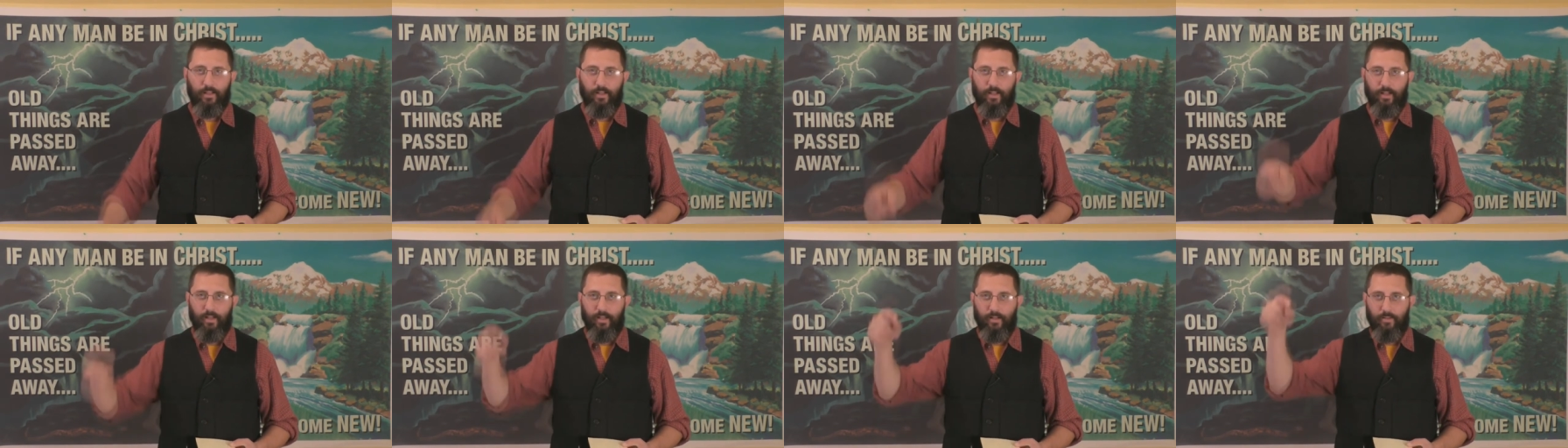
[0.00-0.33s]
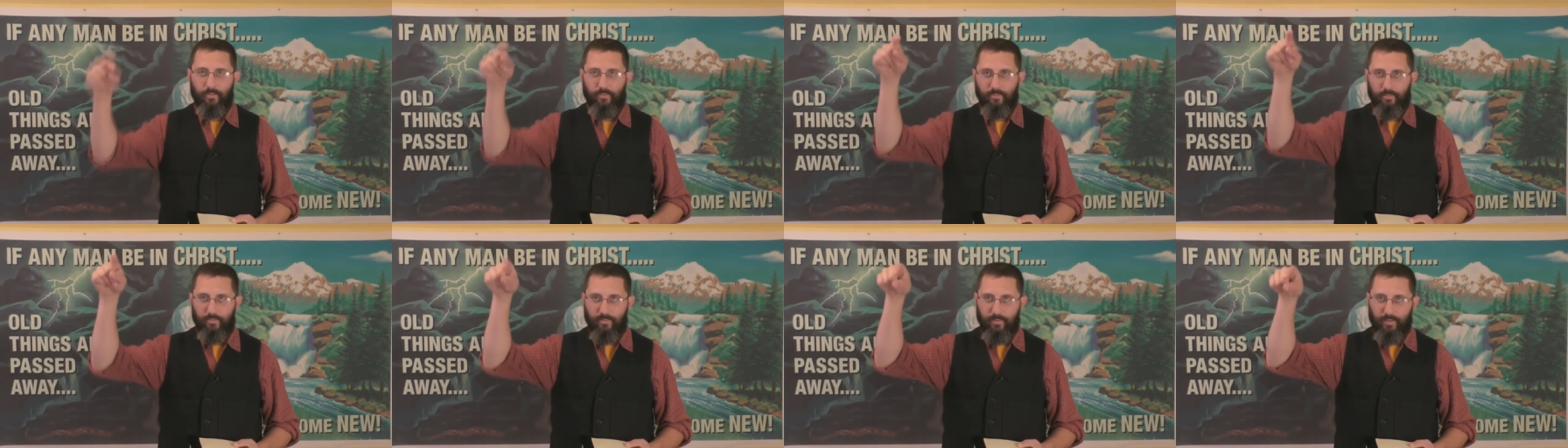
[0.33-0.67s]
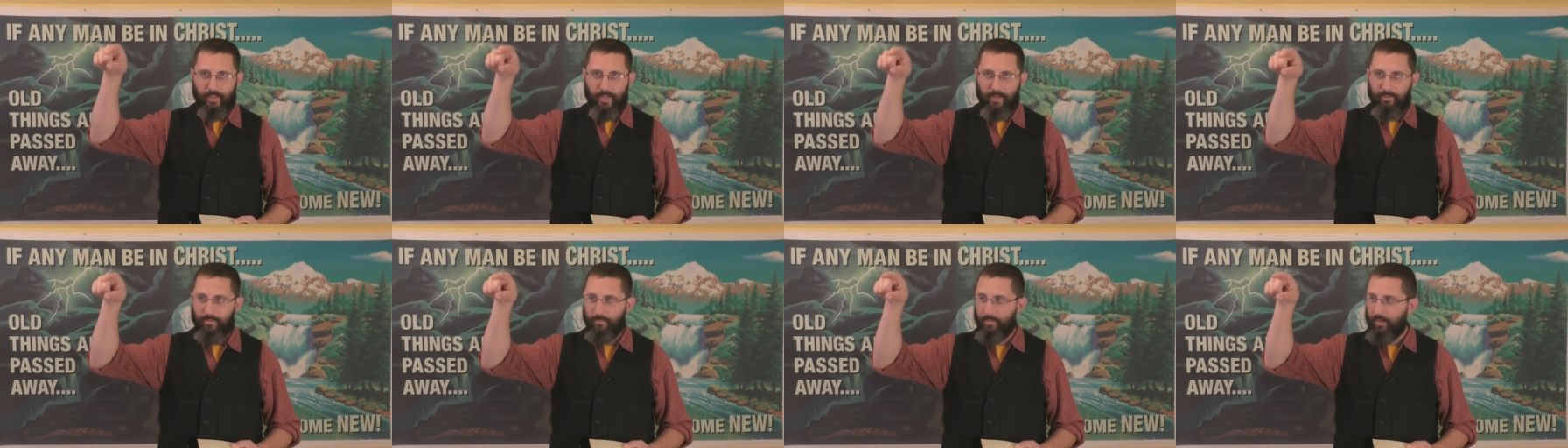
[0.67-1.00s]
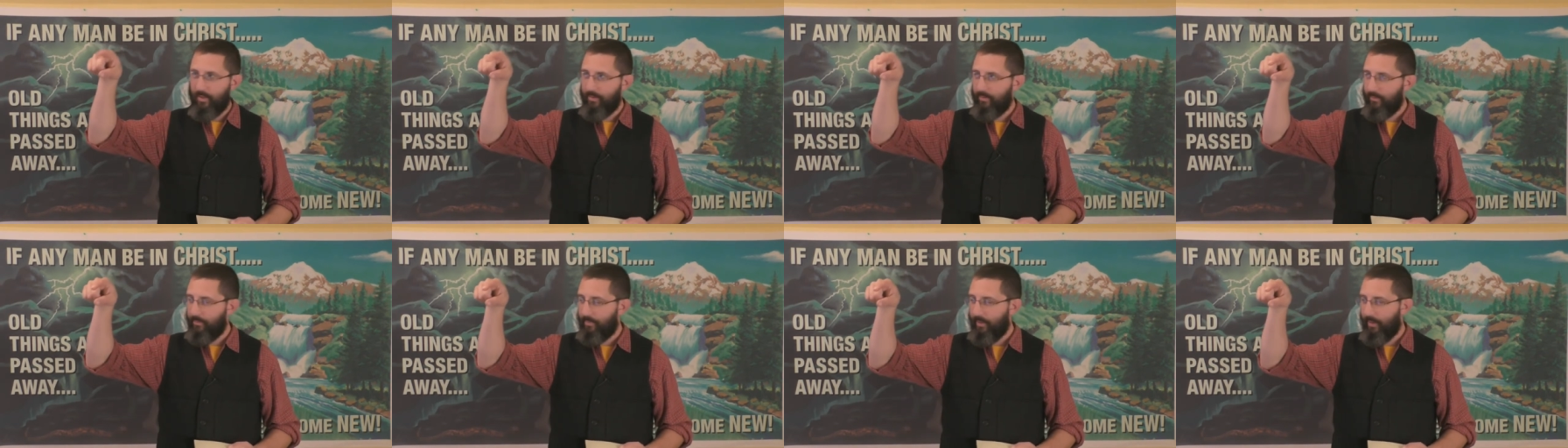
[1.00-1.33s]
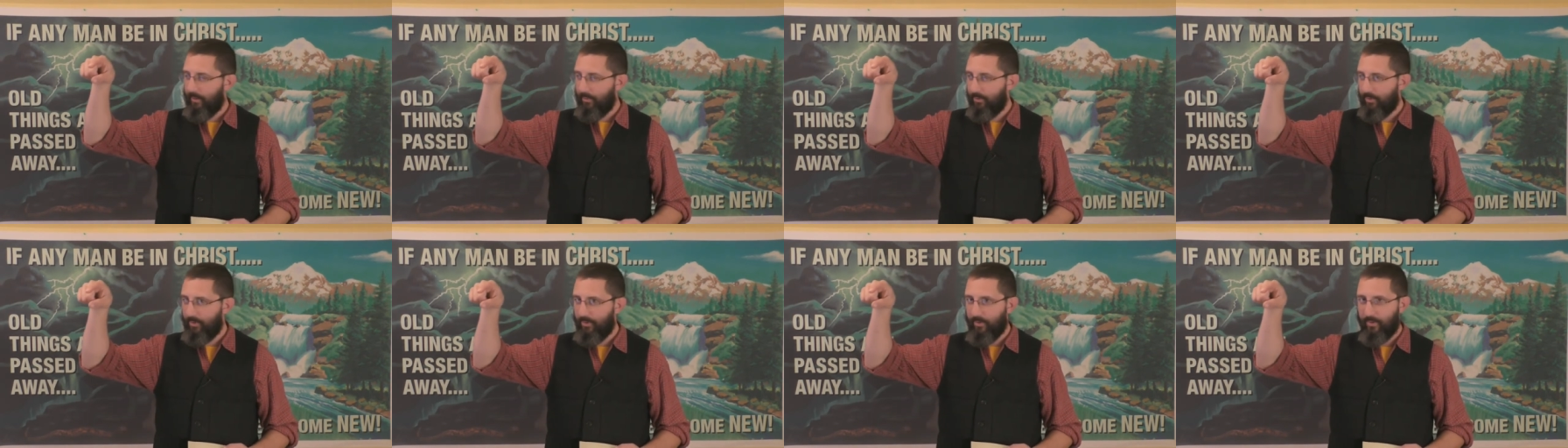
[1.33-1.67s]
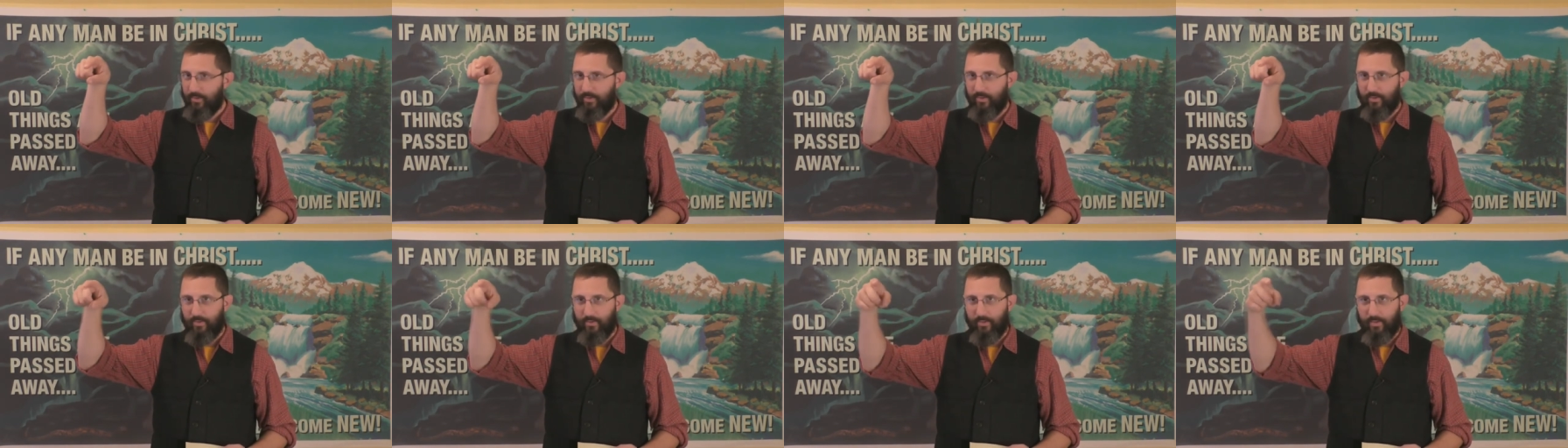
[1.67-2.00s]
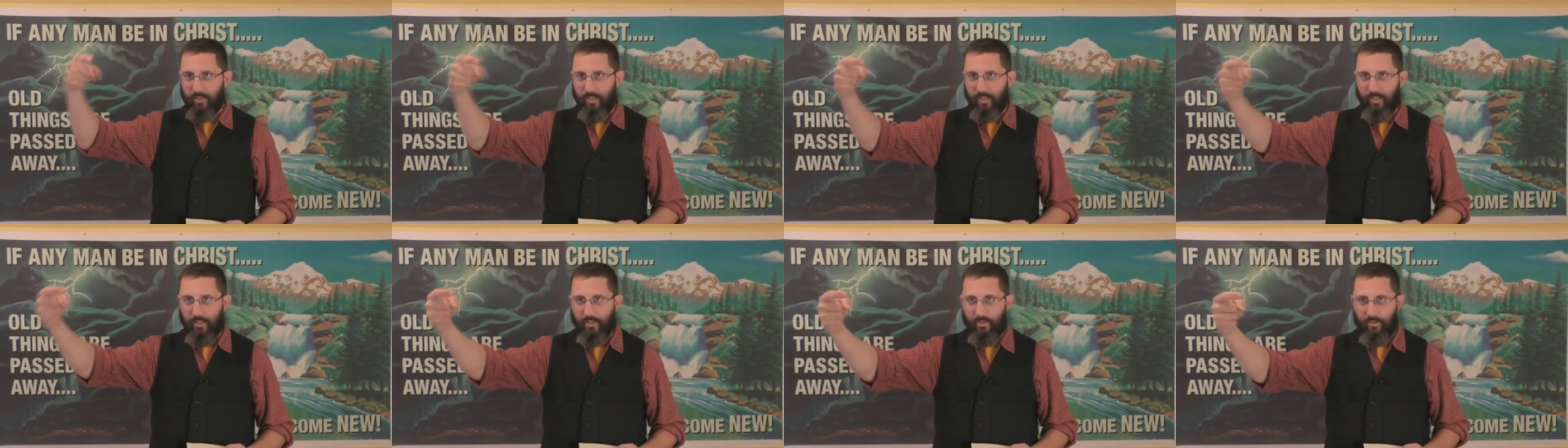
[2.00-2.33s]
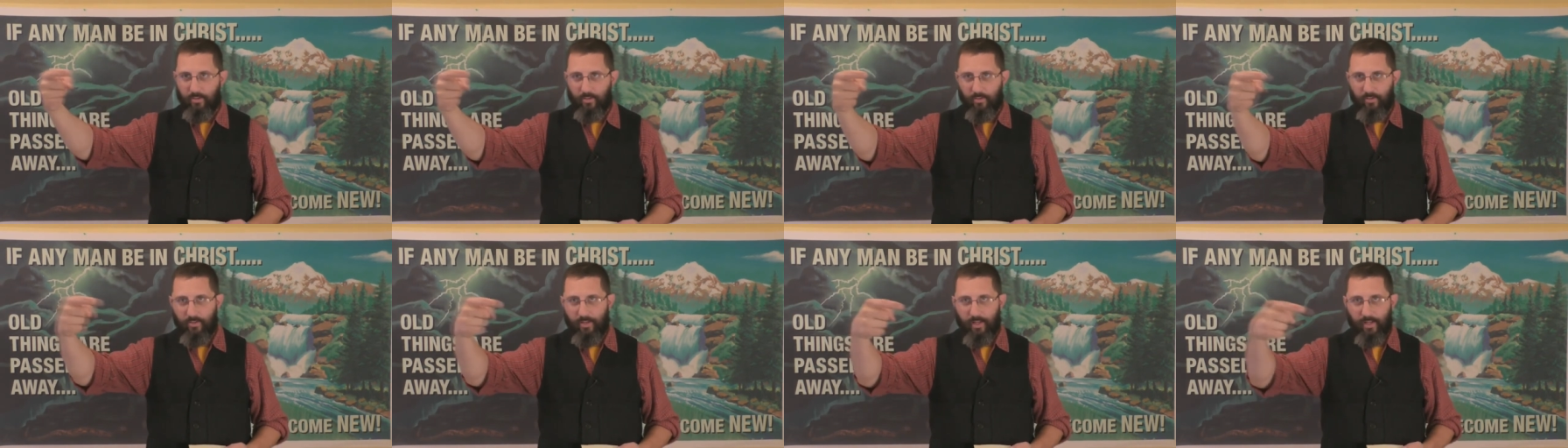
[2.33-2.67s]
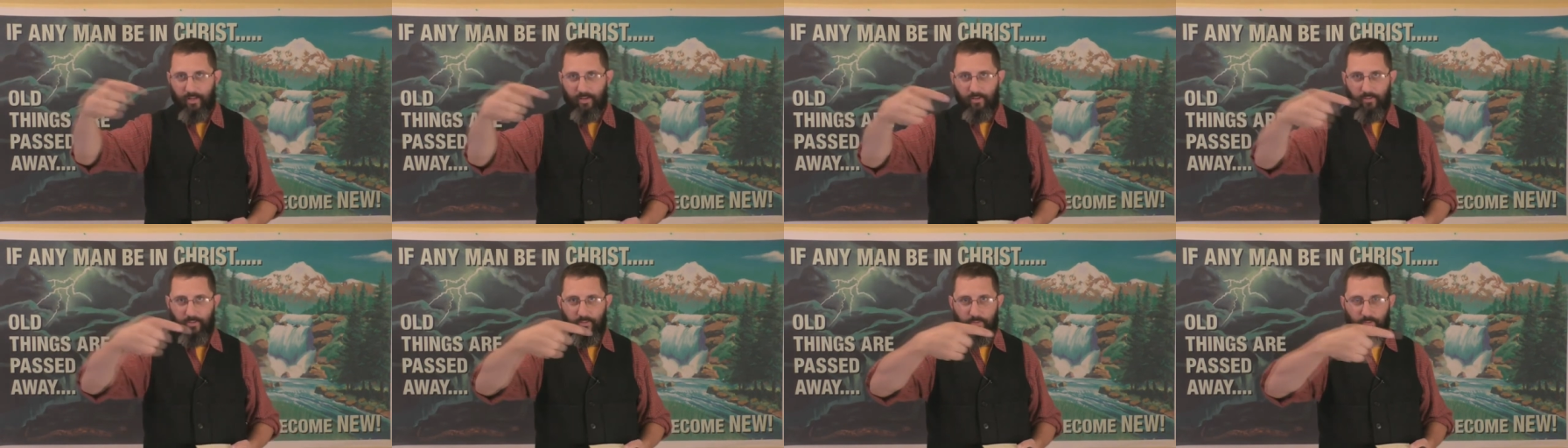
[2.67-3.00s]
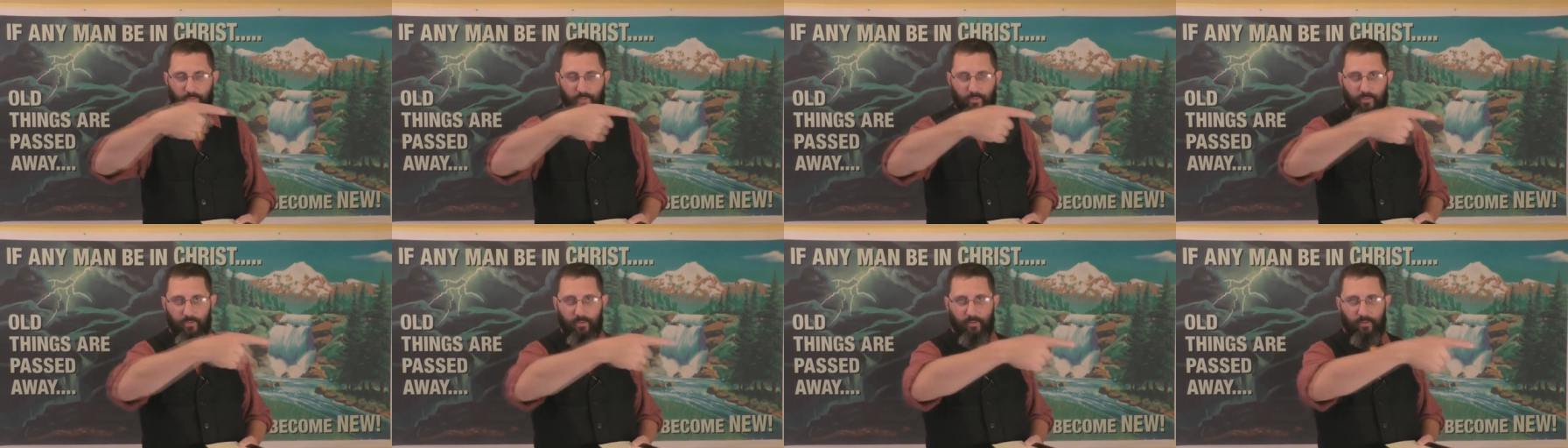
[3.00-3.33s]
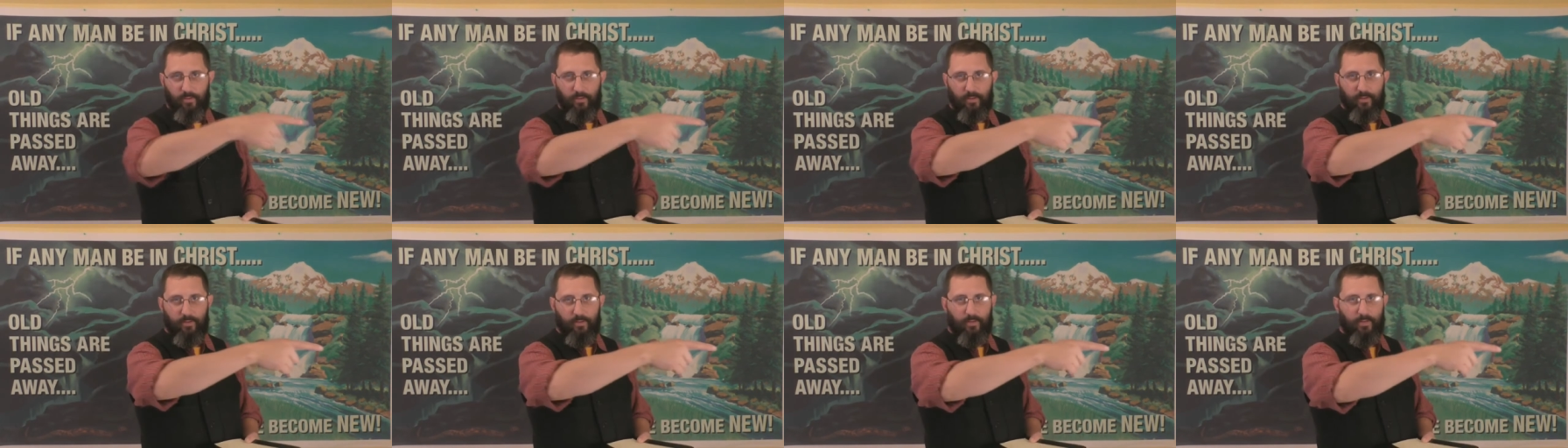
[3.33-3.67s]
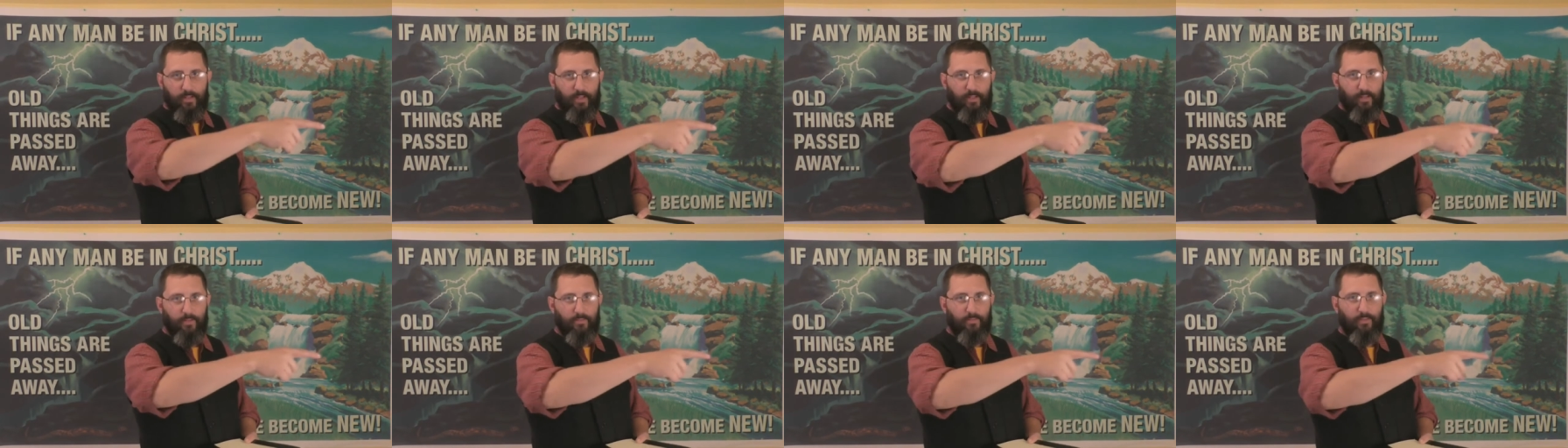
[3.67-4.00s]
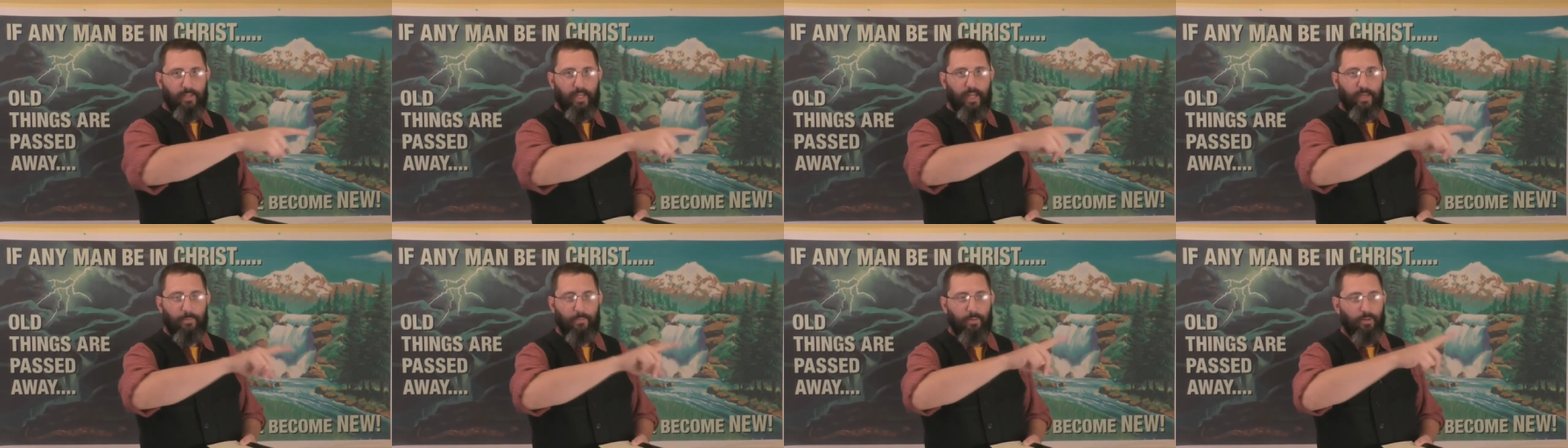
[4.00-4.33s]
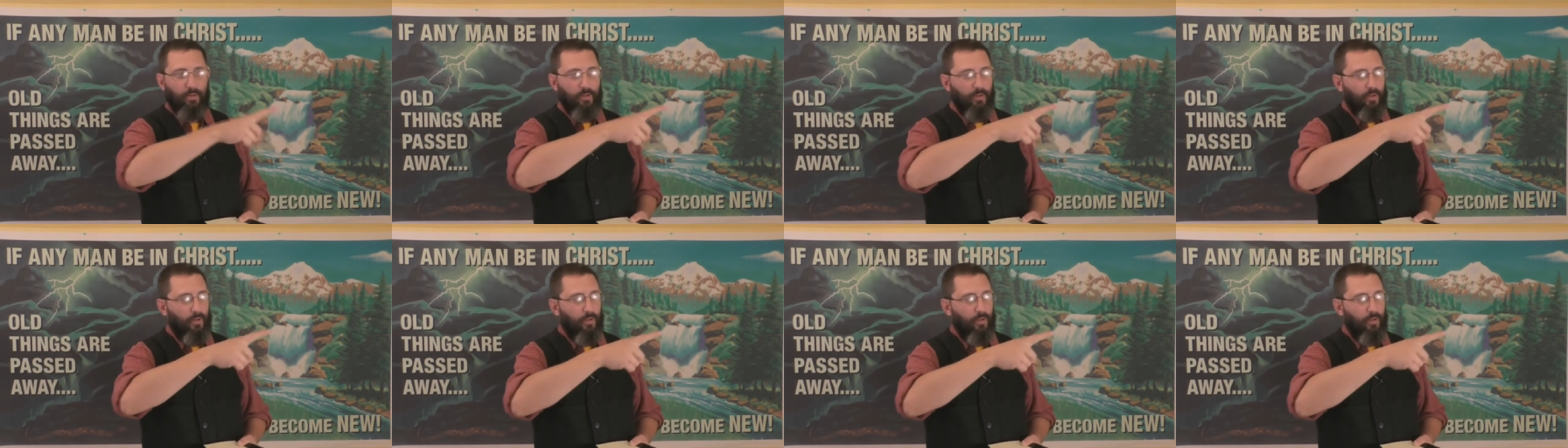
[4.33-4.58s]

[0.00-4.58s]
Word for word: Um, Calvary Monument Bible Church, and then you go down towards the, the town of Gap,